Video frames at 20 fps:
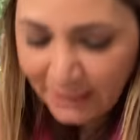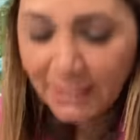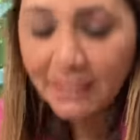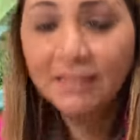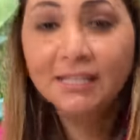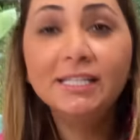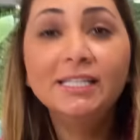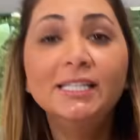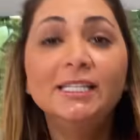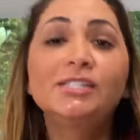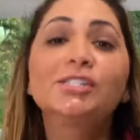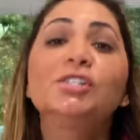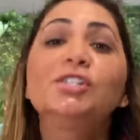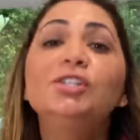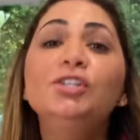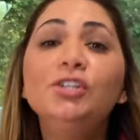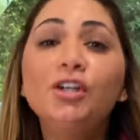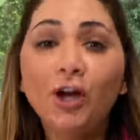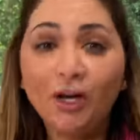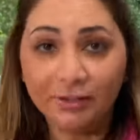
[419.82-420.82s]
He is
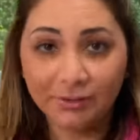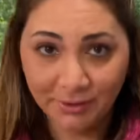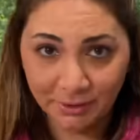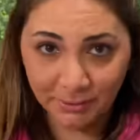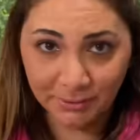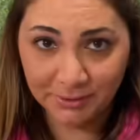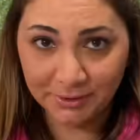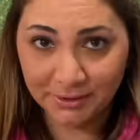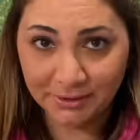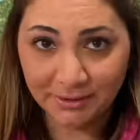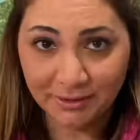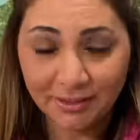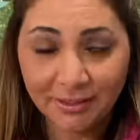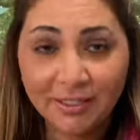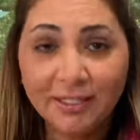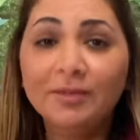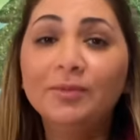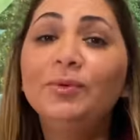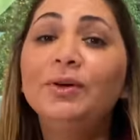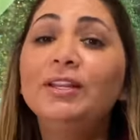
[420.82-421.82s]
not the owner
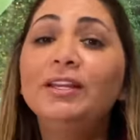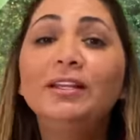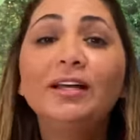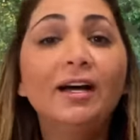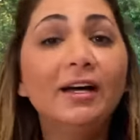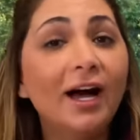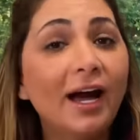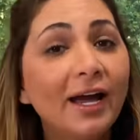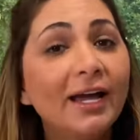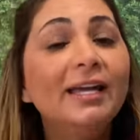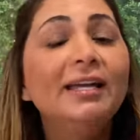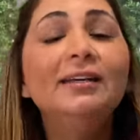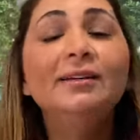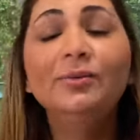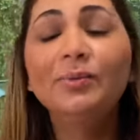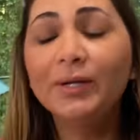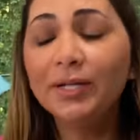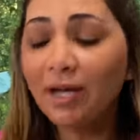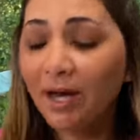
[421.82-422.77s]
when I when